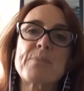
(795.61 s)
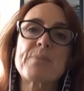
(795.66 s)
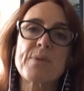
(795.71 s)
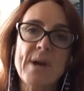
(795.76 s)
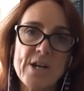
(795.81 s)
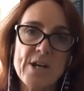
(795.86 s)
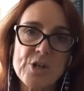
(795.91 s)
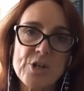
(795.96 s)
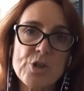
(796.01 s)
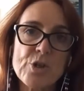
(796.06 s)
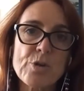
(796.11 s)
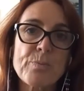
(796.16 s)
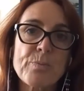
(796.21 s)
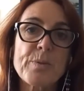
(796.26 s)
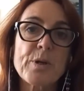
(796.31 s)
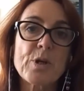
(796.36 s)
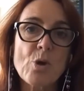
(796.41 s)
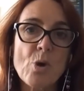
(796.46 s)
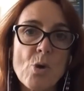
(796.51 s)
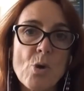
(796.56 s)
pressure
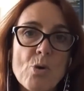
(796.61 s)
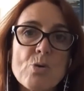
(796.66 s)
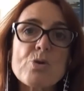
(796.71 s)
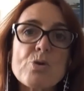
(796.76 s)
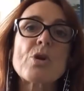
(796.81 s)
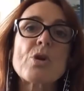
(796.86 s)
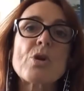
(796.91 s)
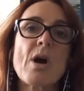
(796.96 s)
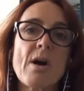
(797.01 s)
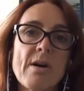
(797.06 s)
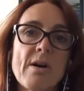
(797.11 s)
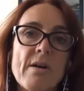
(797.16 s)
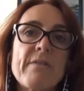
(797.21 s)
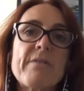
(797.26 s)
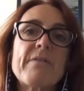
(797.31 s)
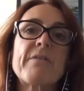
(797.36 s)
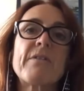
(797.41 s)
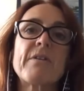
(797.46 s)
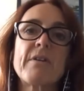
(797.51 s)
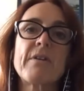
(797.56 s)
because
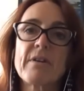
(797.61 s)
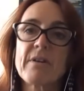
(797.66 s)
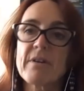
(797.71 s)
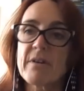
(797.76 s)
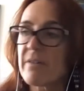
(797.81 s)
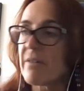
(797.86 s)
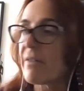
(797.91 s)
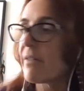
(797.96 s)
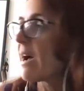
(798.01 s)
of the